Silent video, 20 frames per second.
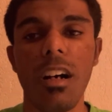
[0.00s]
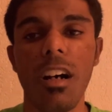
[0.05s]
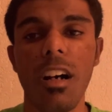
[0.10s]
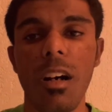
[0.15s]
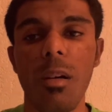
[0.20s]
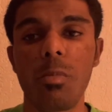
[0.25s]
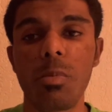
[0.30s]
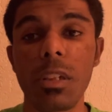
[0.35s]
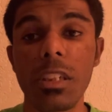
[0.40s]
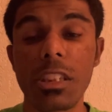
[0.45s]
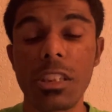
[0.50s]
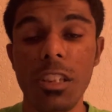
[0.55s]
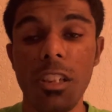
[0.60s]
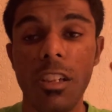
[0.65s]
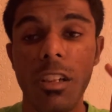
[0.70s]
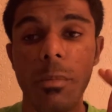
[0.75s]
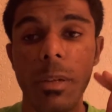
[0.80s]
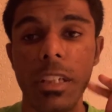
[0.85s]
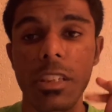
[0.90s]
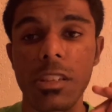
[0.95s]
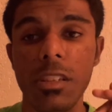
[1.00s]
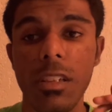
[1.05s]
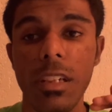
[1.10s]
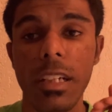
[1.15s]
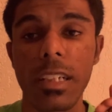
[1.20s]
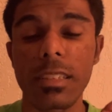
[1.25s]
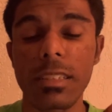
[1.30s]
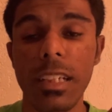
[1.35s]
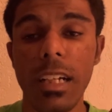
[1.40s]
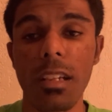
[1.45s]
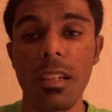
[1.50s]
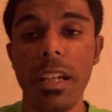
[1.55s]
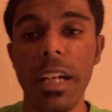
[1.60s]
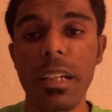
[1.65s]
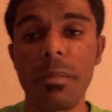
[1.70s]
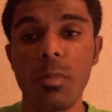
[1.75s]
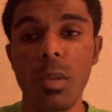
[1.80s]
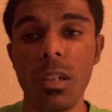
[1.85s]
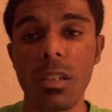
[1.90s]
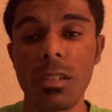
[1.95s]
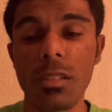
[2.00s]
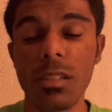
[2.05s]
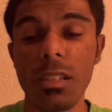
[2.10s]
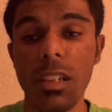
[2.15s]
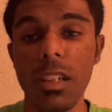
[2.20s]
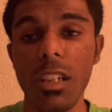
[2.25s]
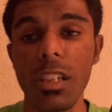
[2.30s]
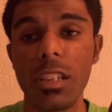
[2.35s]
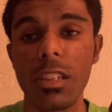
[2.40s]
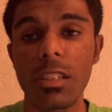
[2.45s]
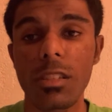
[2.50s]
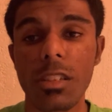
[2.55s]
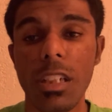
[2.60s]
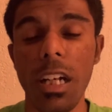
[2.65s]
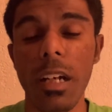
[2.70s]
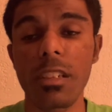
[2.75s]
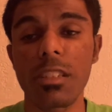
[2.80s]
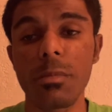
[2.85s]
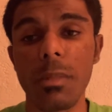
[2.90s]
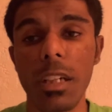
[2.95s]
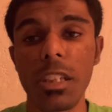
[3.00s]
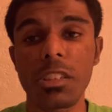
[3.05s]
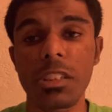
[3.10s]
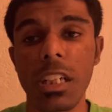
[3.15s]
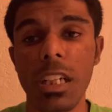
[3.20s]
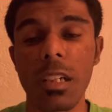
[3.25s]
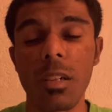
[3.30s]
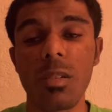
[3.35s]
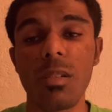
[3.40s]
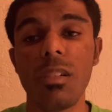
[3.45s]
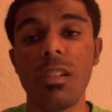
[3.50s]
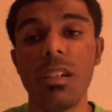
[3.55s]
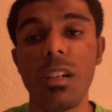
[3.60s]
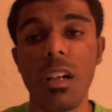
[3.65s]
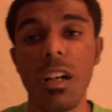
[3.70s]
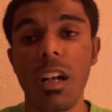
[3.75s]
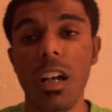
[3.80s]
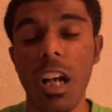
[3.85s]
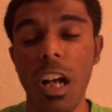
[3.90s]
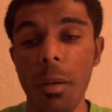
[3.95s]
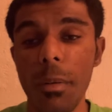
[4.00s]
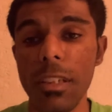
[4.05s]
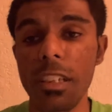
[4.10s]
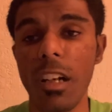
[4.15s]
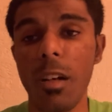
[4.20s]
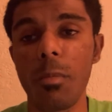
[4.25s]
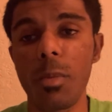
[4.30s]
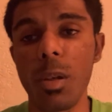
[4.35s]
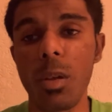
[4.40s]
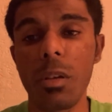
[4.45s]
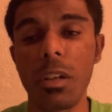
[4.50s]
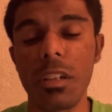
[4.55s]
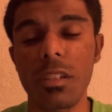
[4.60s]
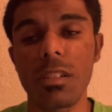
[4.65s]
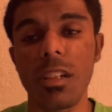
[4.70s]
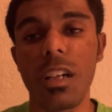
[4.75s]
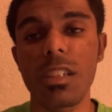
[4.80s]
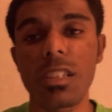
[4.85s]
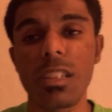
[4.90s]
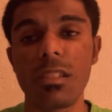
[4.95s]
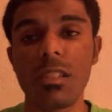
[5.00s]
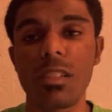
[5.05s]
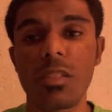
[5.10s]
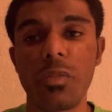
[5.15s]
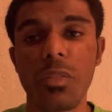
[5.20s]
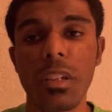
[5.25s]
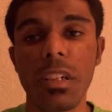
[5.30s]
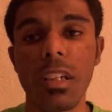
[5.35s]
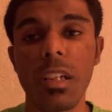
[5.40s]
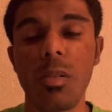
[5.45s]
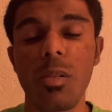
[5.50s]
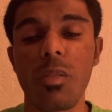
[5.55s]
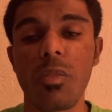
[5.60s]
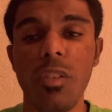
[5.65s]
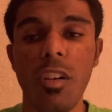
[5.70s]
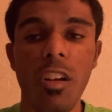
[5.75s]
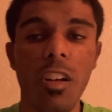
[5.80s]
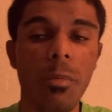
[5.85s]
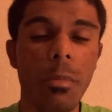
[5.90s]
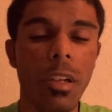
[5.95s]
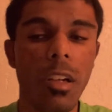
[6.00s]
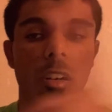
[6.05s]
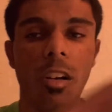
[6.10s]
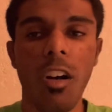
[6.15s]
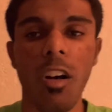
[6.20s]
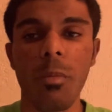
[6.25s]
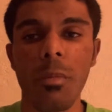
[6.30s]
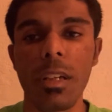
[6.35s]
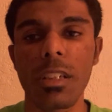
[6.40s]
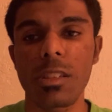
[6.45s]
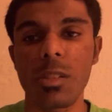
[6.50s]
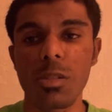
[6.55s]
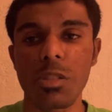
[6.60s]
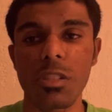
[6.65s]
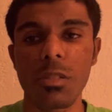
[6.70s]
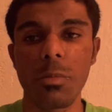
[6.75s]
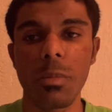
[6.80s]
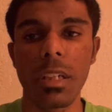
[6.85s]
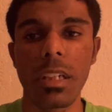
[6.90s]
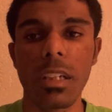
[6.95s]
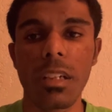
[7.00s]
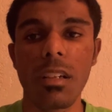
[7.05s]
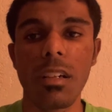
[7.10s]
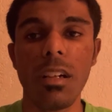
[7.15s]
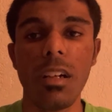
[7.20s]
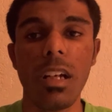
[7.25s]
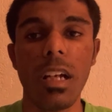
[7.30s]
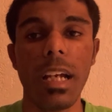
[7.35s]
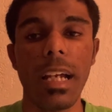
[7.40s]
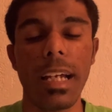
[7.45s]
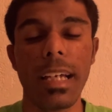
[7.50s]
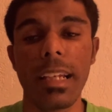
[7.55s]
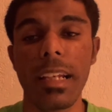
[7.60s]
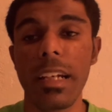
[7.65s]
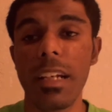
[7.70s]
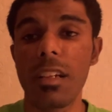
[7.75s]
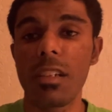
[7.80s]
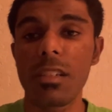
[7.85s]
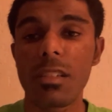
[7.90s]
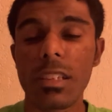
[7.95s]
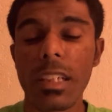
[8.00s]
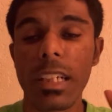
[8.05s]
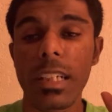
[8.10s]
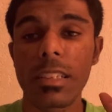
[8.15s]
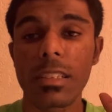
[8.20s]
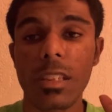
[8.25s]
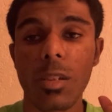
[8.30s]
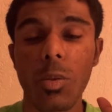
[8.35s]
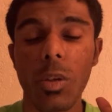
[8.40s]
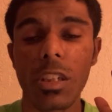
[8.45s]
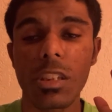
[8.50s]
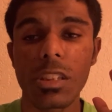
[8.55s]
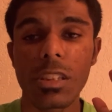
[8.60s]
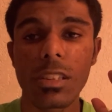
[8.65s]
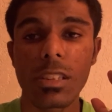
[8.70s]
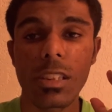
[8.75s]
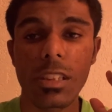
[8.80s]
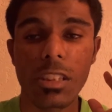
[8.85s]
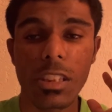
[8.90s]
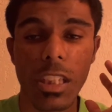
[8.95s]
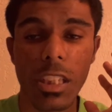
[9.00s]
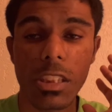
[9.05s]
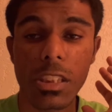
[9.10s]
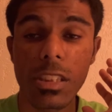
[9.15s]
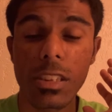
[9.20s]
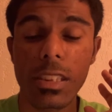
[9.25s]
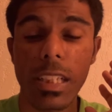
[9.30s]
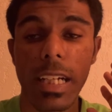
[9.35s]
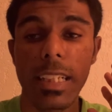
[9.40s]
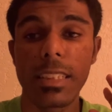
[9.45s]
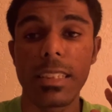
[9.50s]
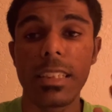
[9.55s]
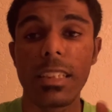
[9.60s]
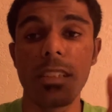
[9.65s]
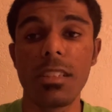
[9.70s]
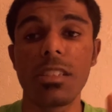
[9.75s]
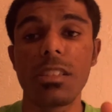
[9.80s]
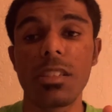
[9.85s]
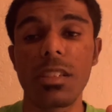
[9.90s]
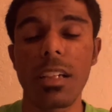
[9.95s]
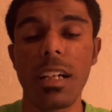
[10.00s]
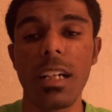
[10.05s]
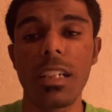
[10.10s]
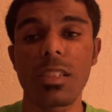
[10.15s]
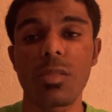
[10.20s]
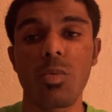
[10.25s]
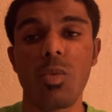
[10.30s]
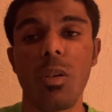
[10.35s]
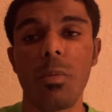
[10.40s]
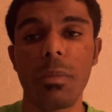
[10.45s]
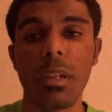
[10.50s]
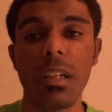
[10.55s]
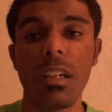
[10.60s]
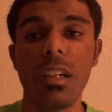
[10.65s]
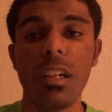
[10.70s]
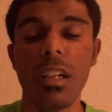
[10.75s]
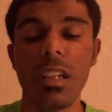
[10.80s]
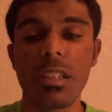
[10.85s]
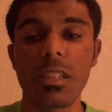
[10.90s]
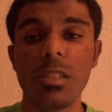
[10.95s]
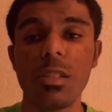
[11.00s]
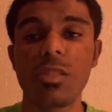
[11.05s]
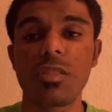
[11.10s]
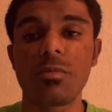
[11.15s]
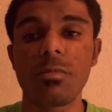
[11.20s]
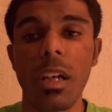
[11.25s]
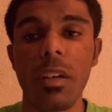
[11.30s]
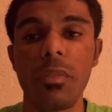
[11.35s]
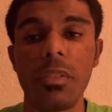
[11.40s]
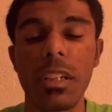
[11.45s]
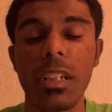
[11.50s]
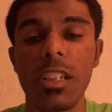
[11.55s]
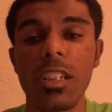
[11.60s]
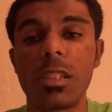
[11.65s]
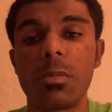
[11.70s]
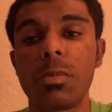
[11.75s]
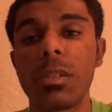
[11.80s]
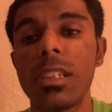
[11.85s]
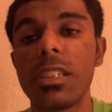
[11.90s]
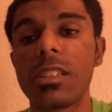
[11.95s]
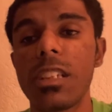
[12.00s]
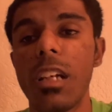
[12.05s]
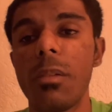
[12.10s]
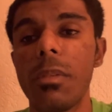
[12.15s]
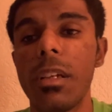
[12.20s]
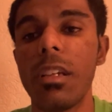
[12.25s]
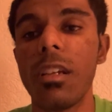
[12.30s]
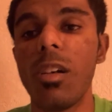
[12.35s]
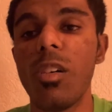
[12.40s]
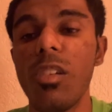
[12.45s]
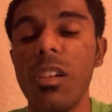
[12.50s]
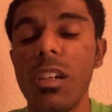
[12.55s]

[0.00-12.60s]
Please make sure to hit that like button, subscribe to my channel, comment down below your thoughts on this video, and follow me on all my social media. And any other things, questions, suggestions, ideas you guys want me to do for my videos, please let me know.